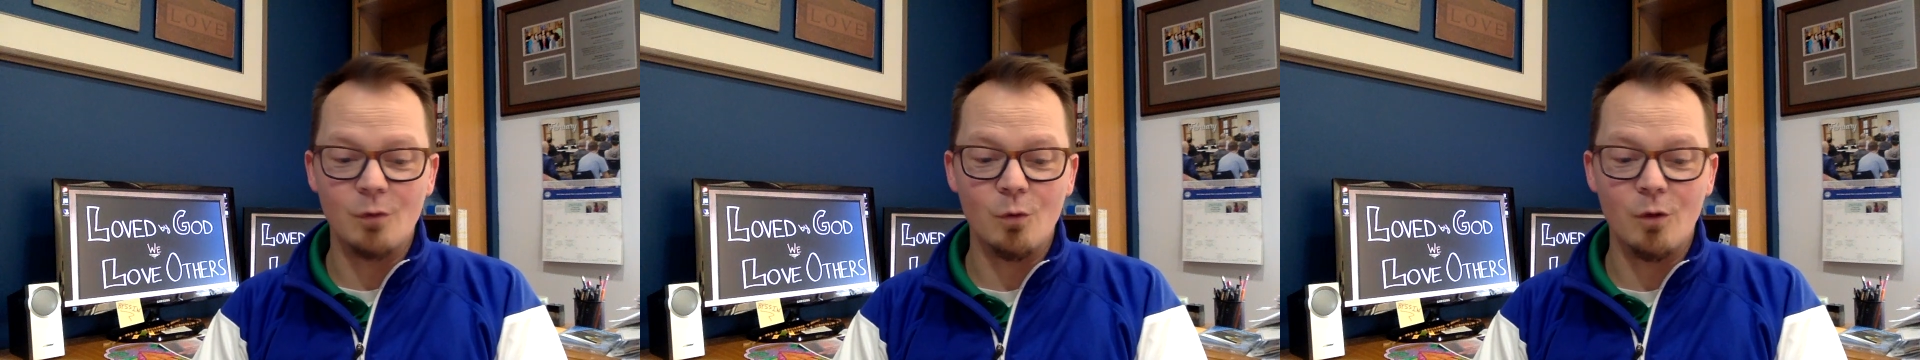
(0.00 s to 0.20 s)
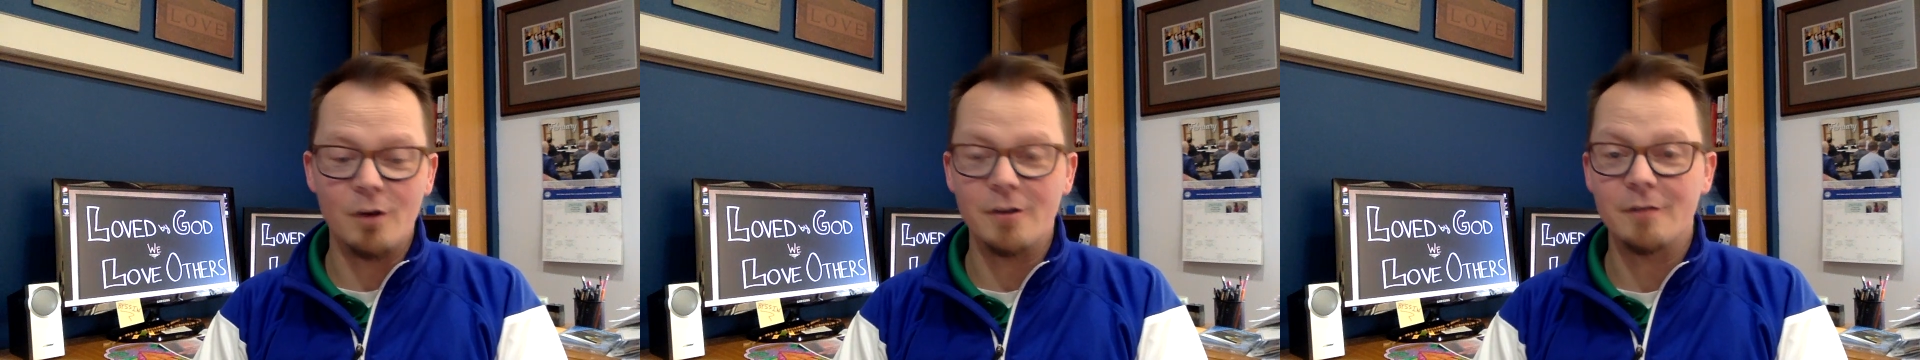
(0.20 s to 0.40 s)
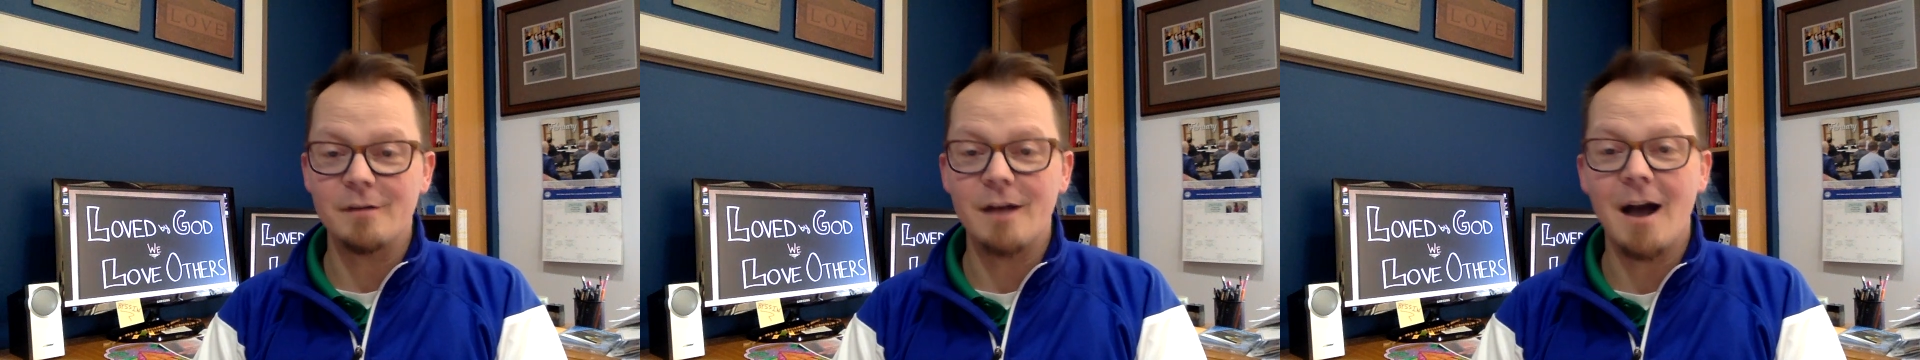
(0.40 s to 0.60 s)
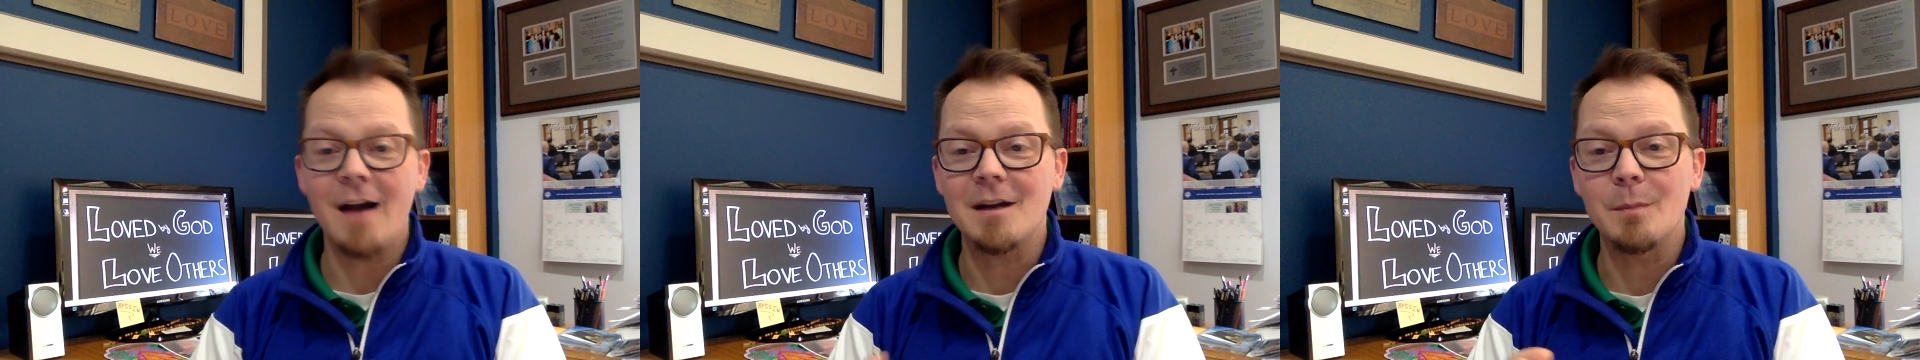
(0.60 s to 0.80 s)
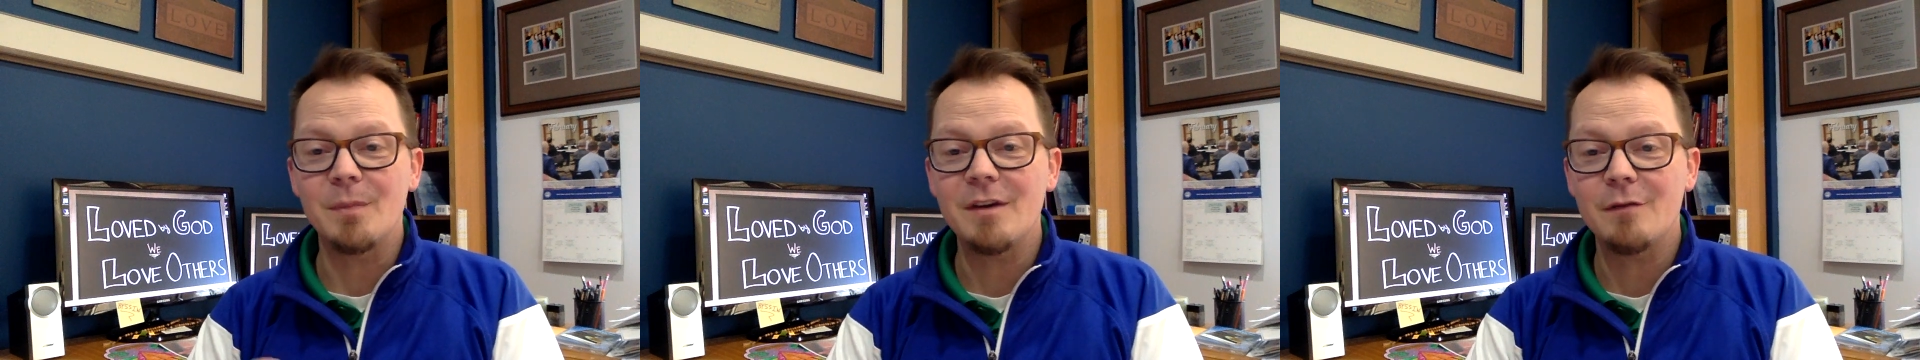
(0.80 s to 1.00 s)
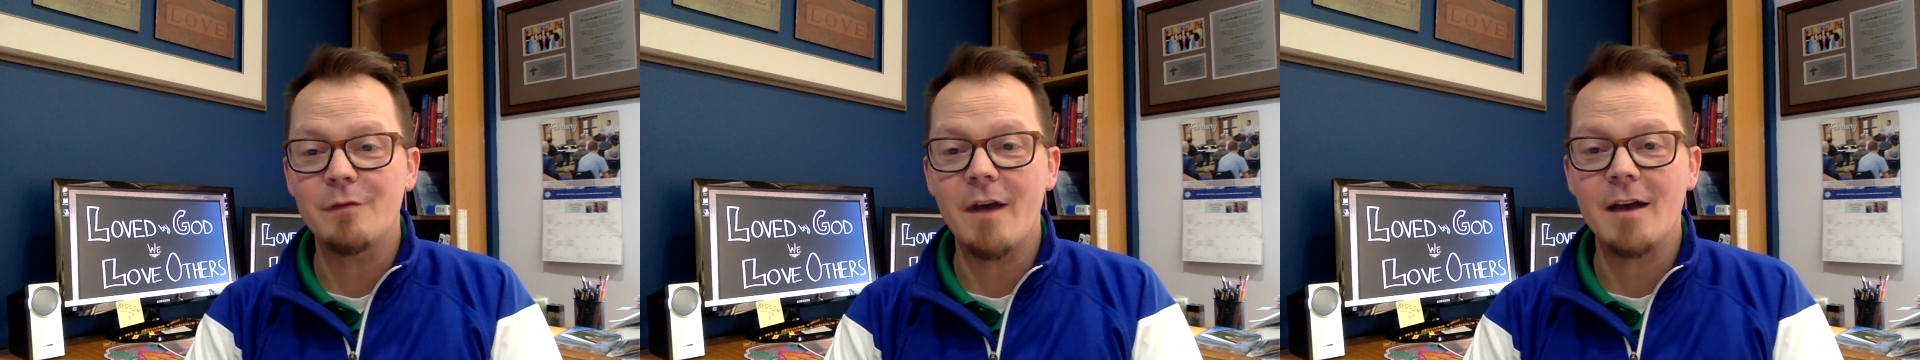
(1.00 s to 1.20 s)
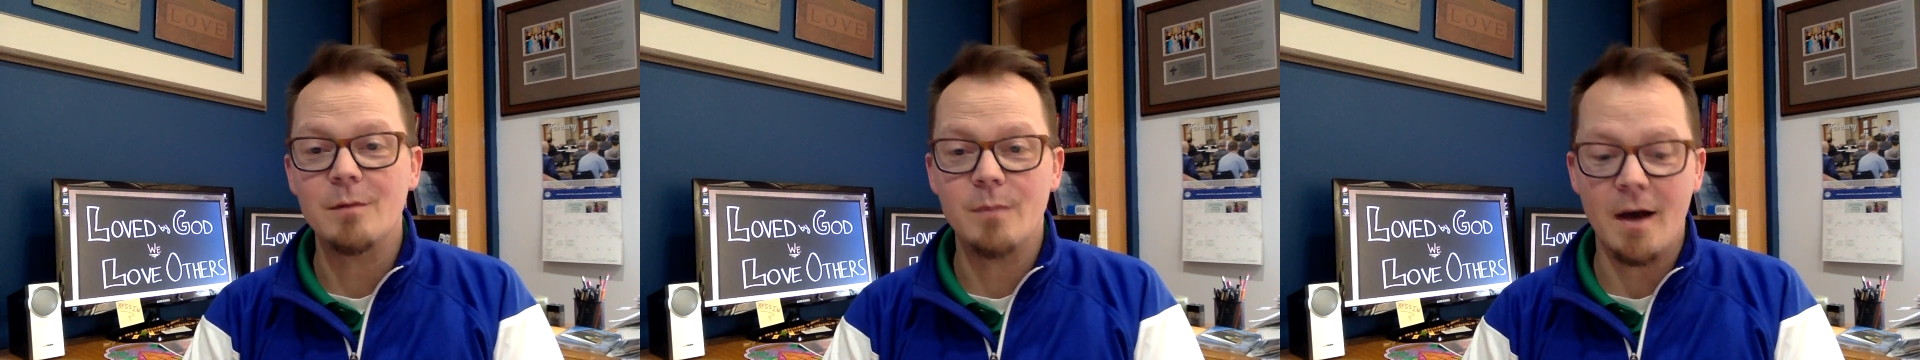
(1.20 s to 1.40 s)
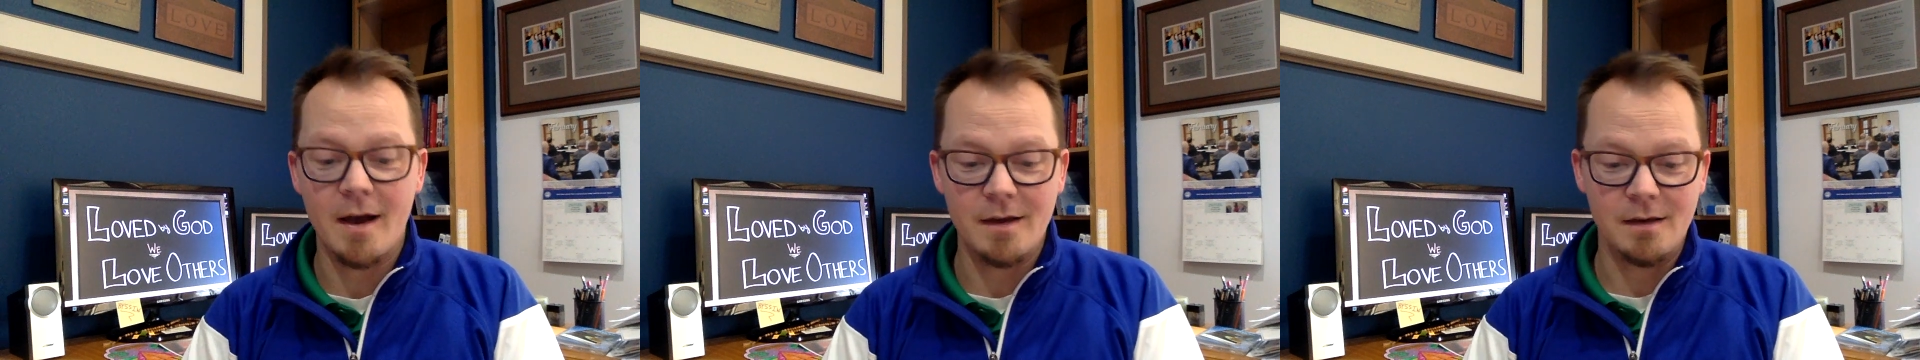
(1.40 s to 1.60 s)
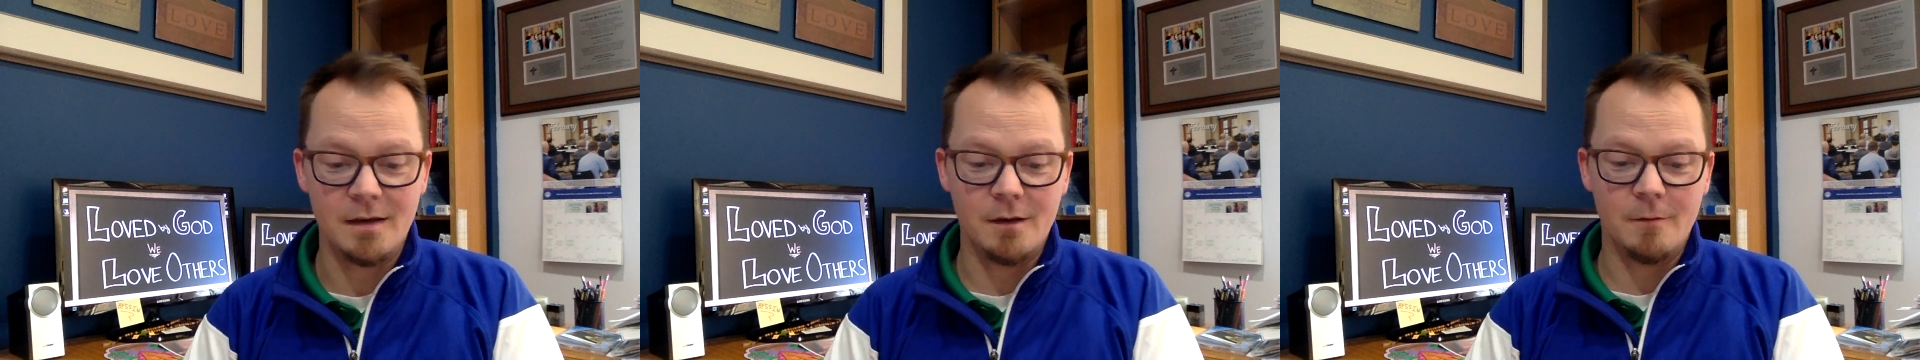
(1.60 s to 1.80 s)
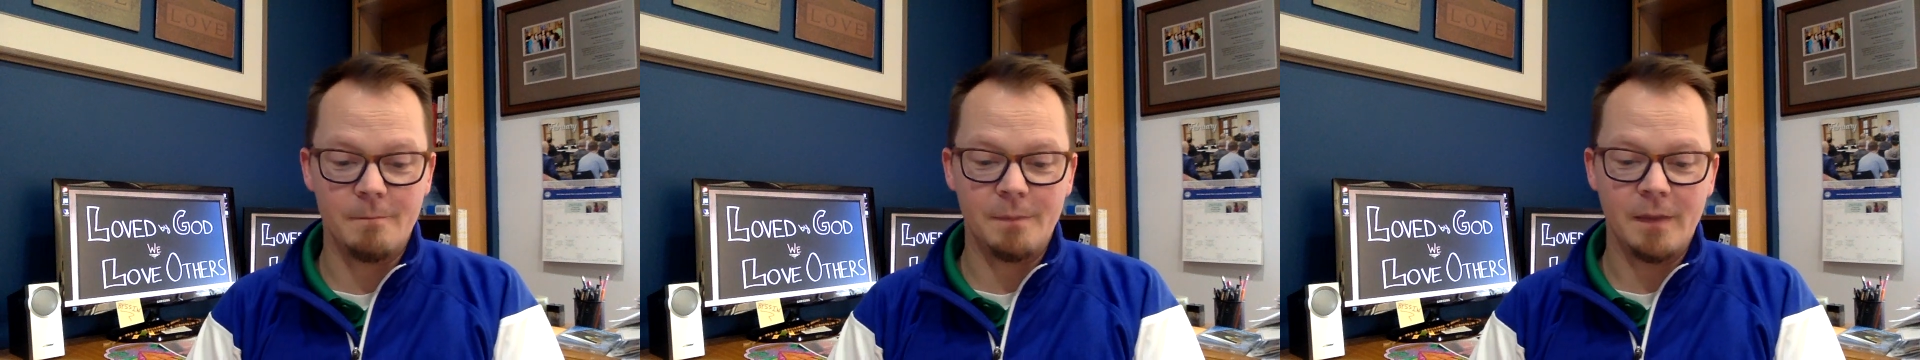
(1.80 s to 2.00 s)
Word of God and be fed by
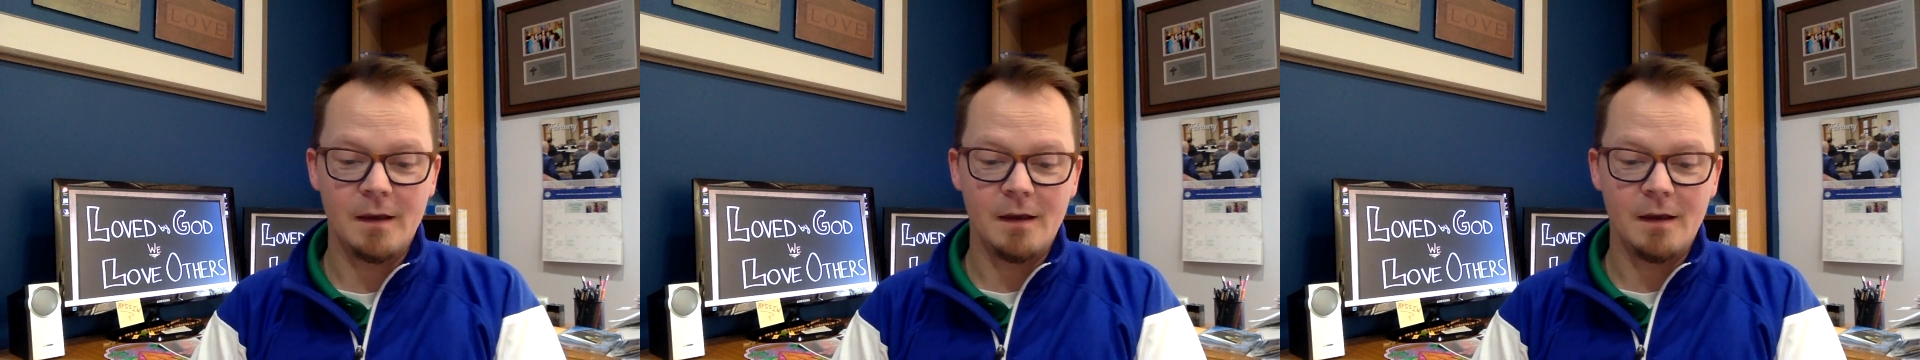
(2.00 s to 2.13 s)
Him.